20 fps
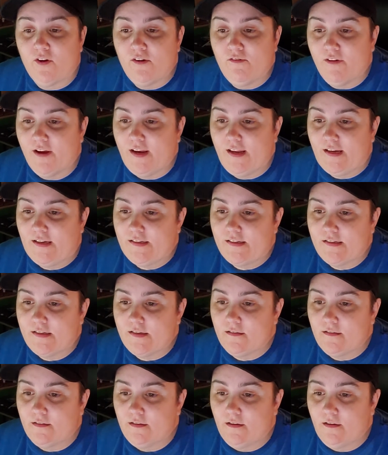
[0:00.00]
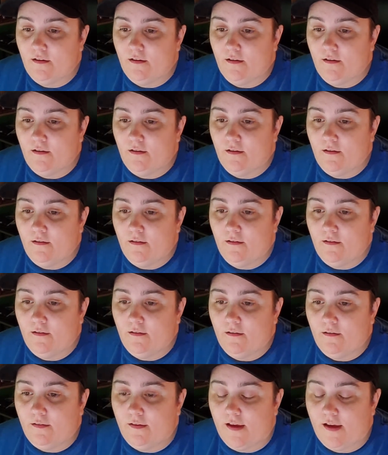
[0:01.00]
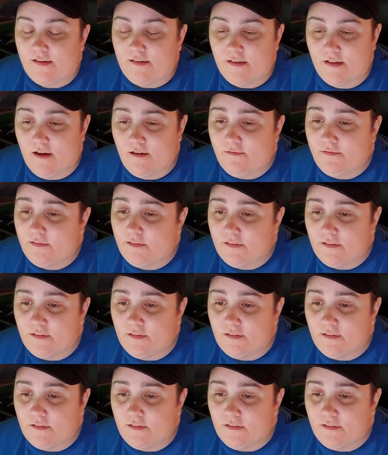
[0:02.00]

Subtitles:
ingredients. Yes, love?